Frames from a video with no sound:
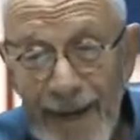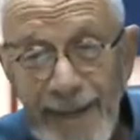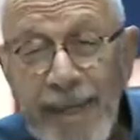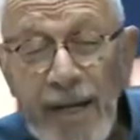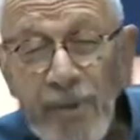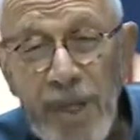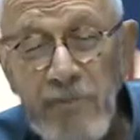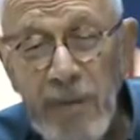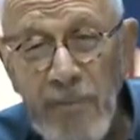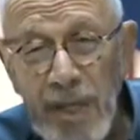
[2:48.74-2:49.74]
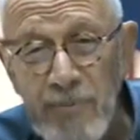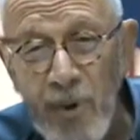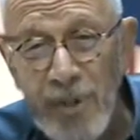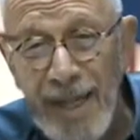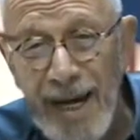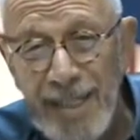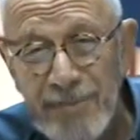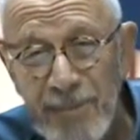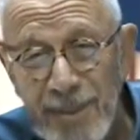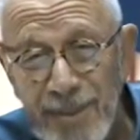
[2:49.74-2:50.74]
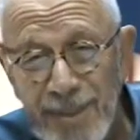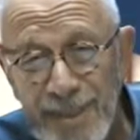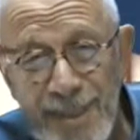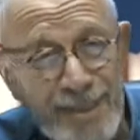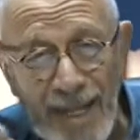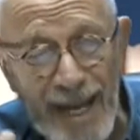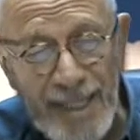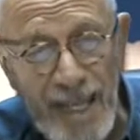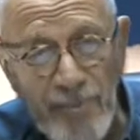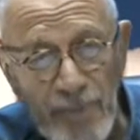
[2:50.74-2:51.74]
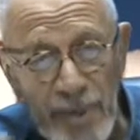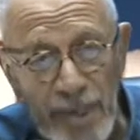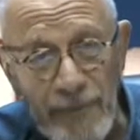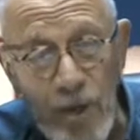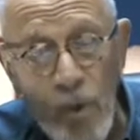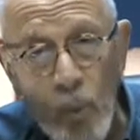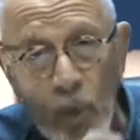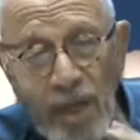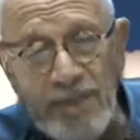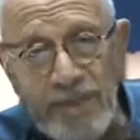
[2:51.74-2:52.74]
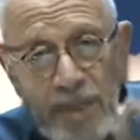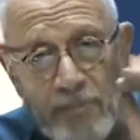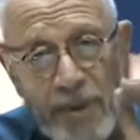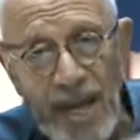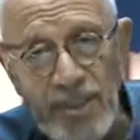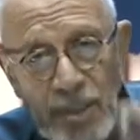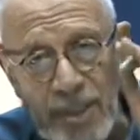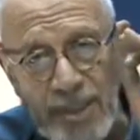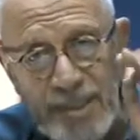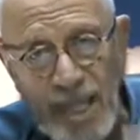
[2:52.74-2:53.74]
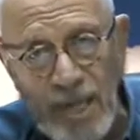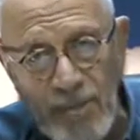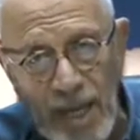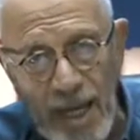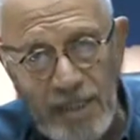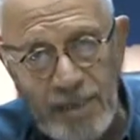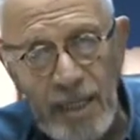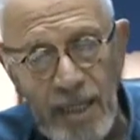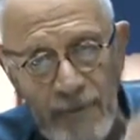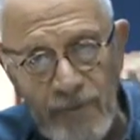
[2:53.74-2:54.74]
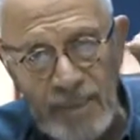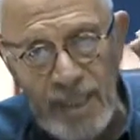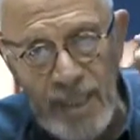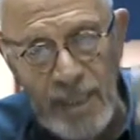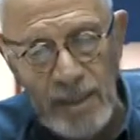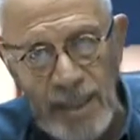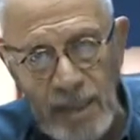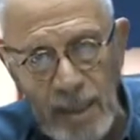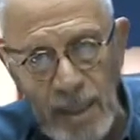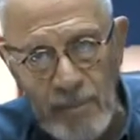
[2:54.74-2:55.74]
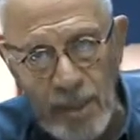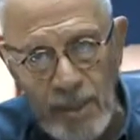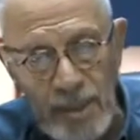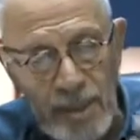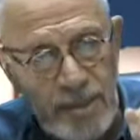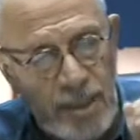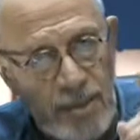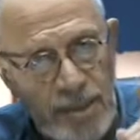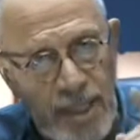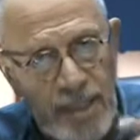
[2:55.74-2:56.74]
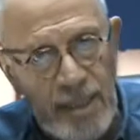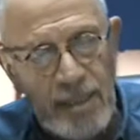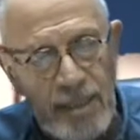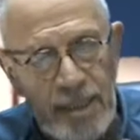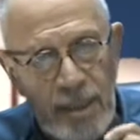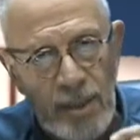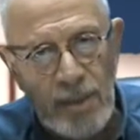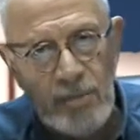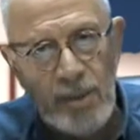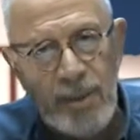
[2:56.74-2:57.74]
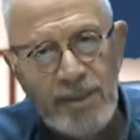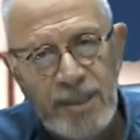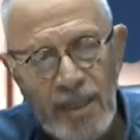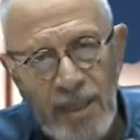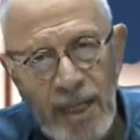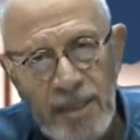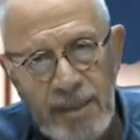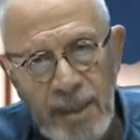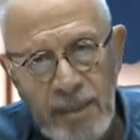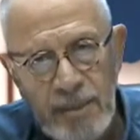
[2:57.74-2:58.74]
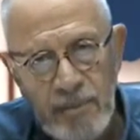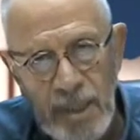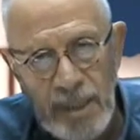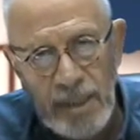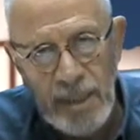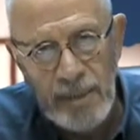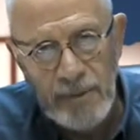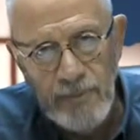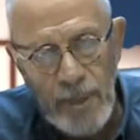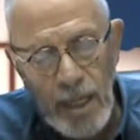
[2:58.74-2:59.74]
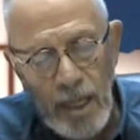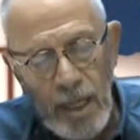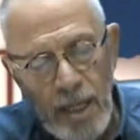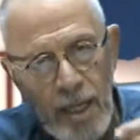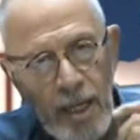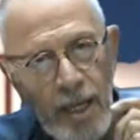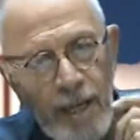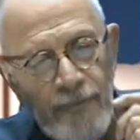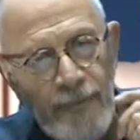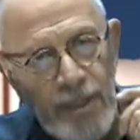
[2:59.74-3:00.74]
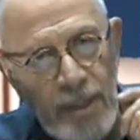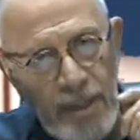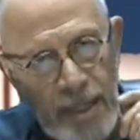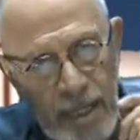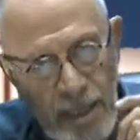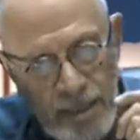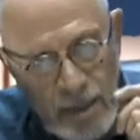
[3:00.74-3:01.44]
they don't keep them anymore, the hospitals. This I can't believe. Once the patient is stabilized, if it's an illegal immigrant, because understand, illegal immigrants are not entitled to Medicaid. If, if the